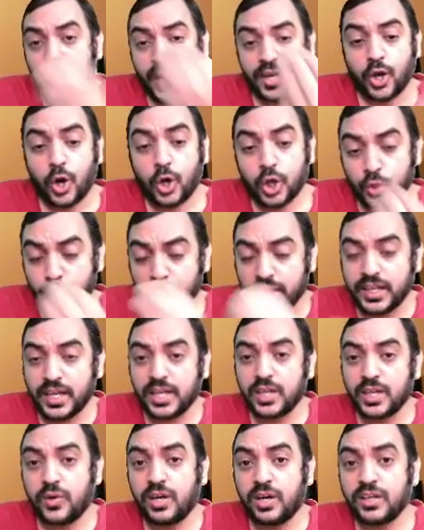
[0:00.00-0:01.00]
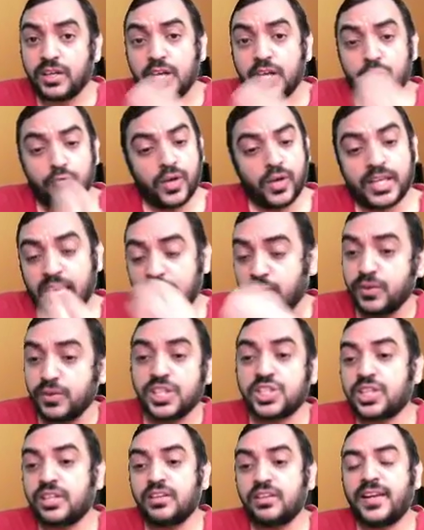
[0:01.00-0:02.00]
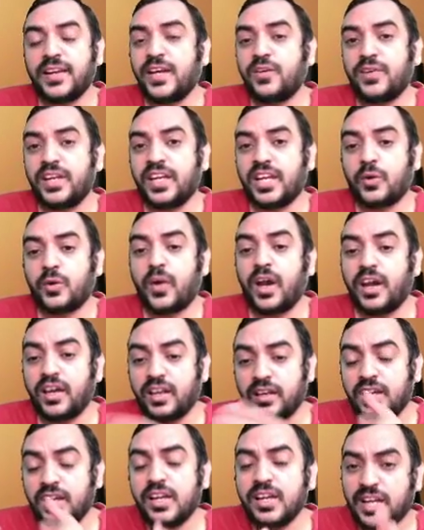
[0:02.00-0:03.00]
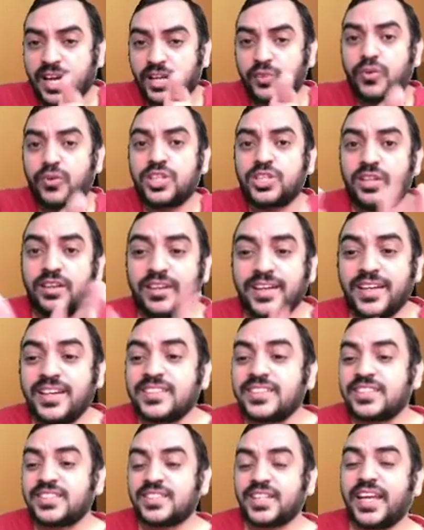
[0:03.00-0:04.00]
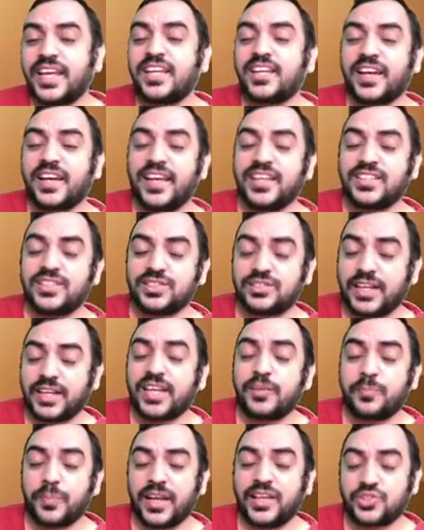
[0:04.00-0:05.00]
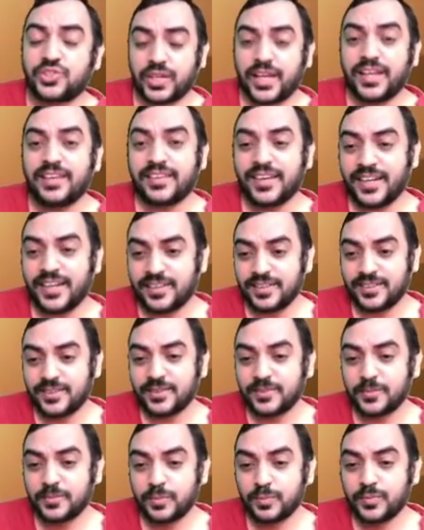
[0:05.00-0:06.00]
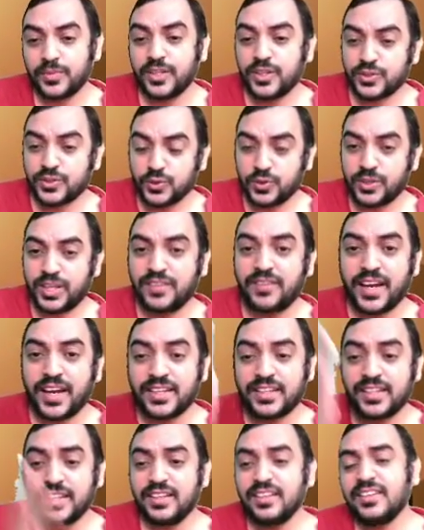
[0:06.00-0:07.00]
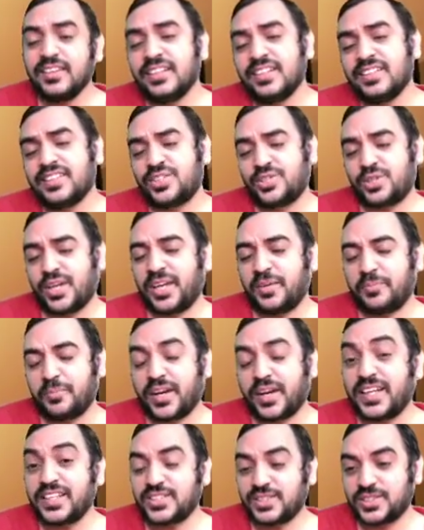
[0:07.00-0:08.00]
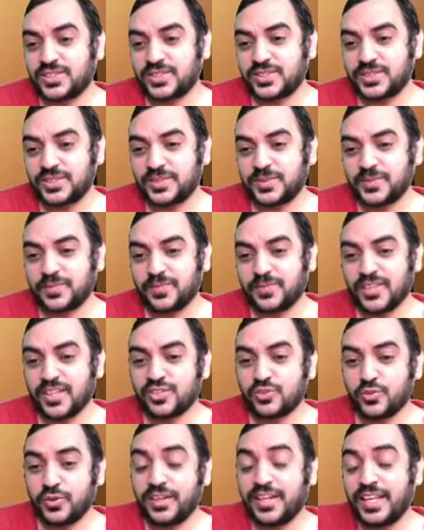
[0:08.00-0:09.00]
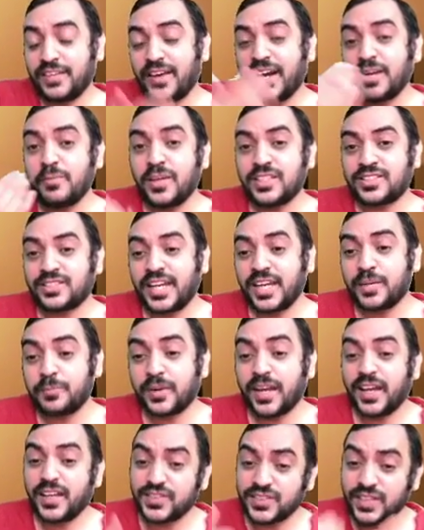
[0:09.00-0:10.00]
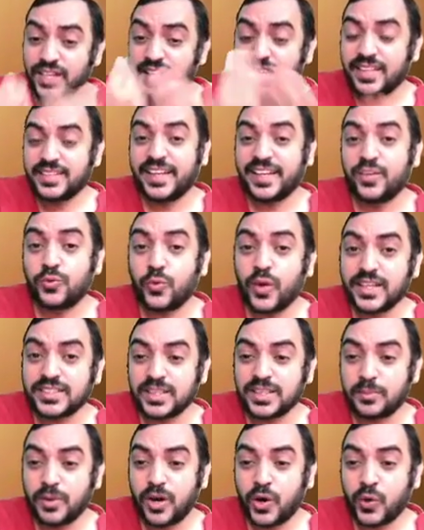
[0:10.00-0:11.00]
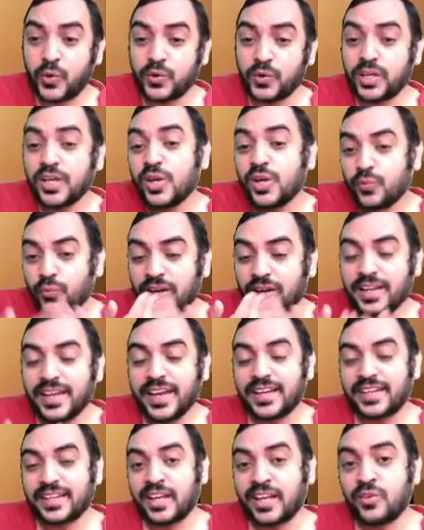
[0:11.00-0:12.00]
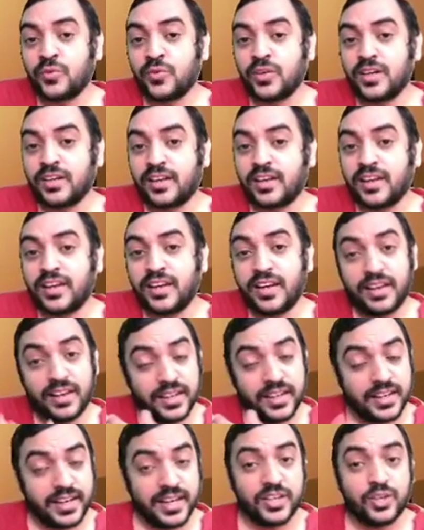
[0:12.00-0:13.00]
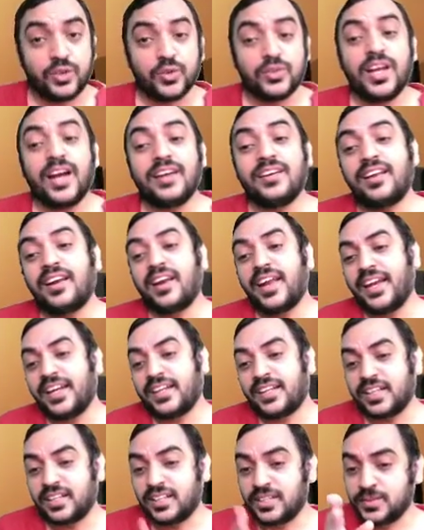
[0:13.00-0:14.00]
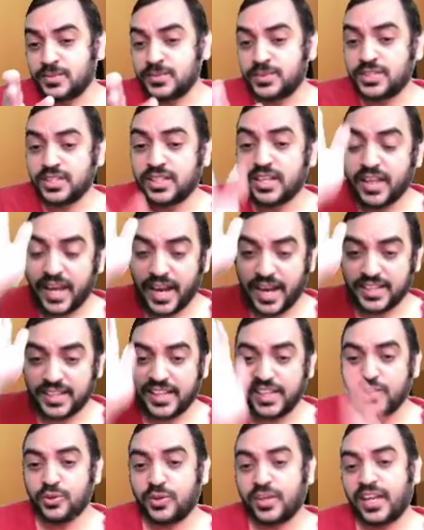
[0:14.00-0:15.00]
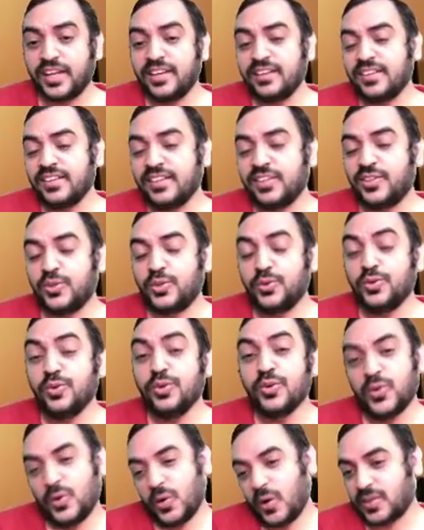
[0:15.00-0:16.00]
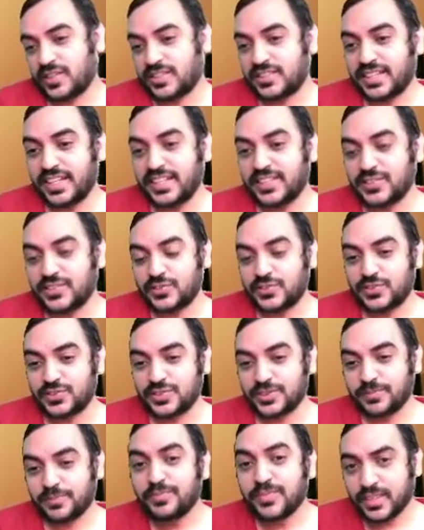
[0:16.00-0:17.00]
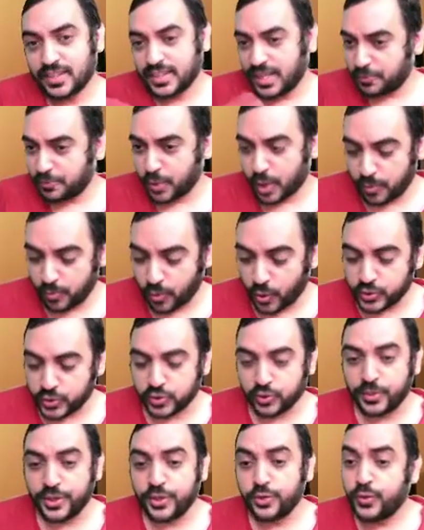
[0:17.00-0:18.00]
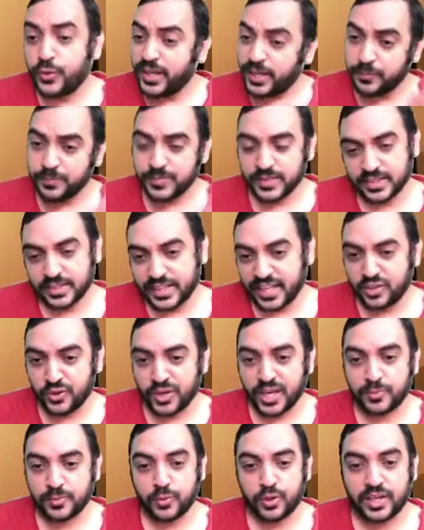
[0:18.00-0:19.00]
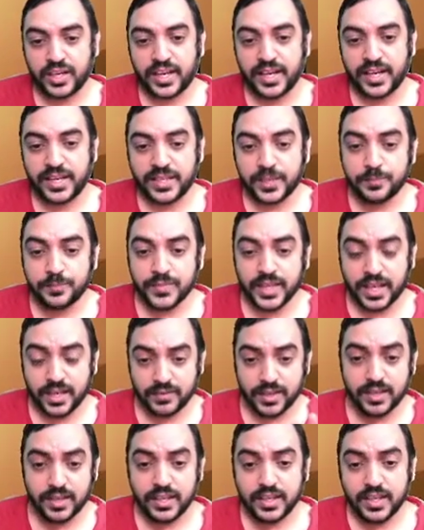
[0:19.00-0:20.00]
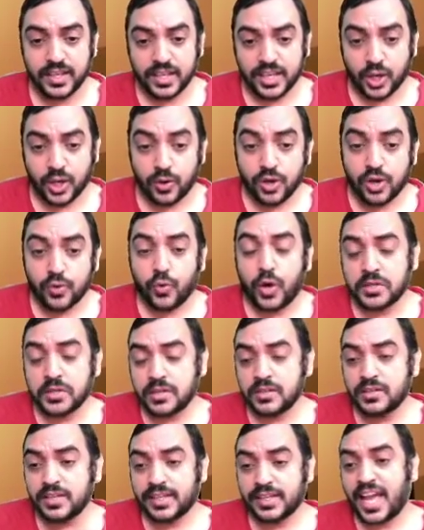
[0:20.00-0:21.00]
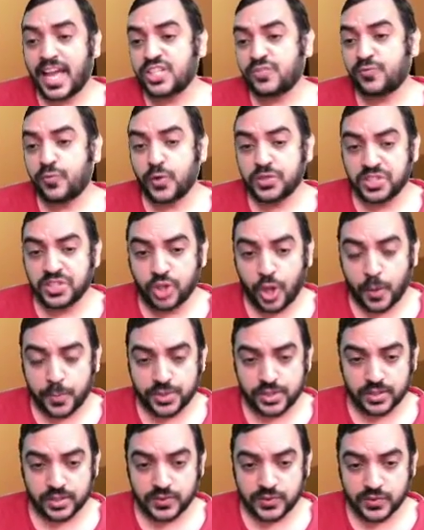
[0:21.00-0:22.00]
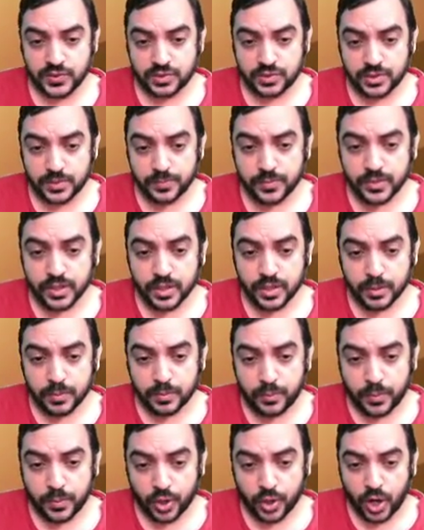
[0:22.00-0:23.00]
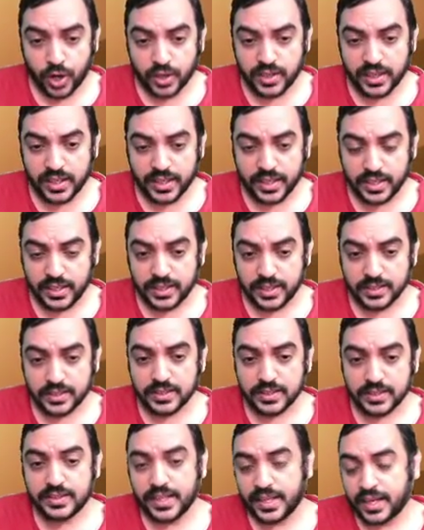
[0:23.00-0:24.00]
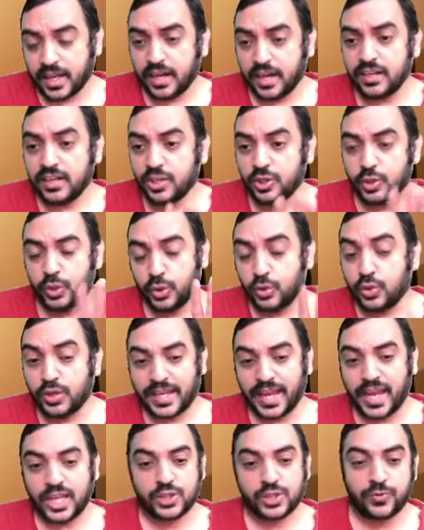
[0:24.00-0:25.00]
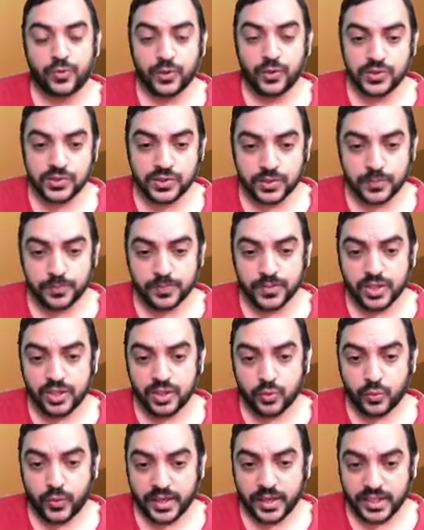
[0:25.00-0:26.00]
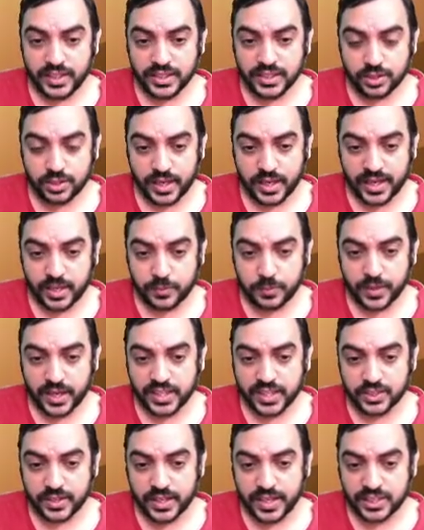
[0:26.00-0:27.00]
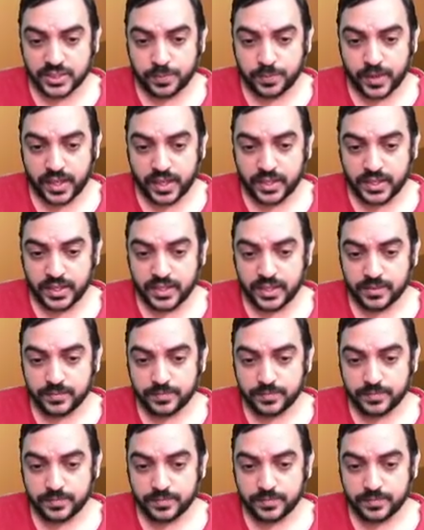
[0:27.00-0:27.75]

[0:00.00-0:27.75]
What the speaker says: And how do we convert? For conversion rate we require, conversion rate is the strike rate. So divide the strike price. So divide by strike price, the invoice amount will get converted into the underlying terms, and then you can do lot size. That problem also will be doing, there you get more clarity. Anyway, now what are the cash flows in options? Broadly, there are two cash flows. One is strike price on expiry.